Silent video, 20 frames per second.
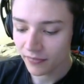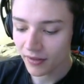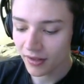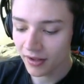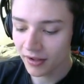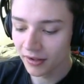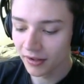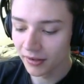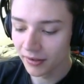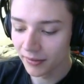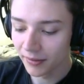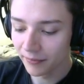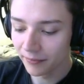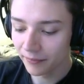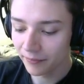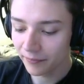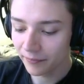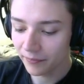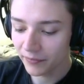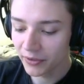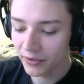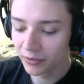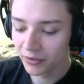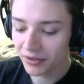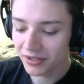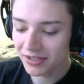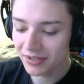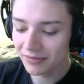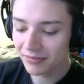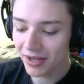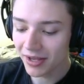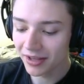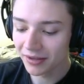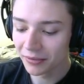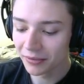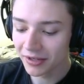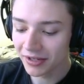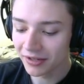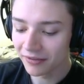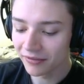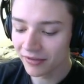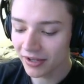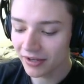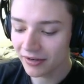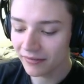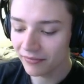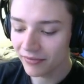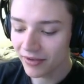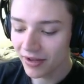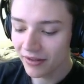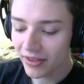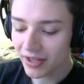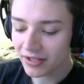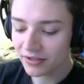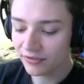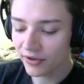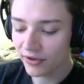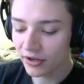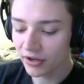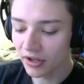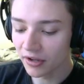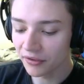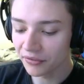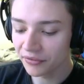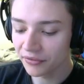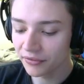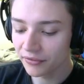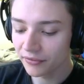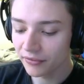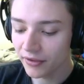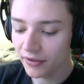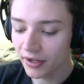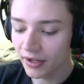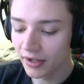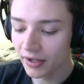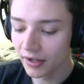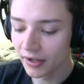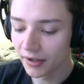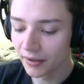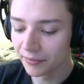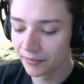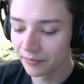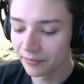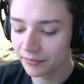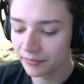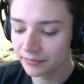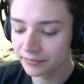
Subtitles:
You want to see Mela win invite. That's fair enough. No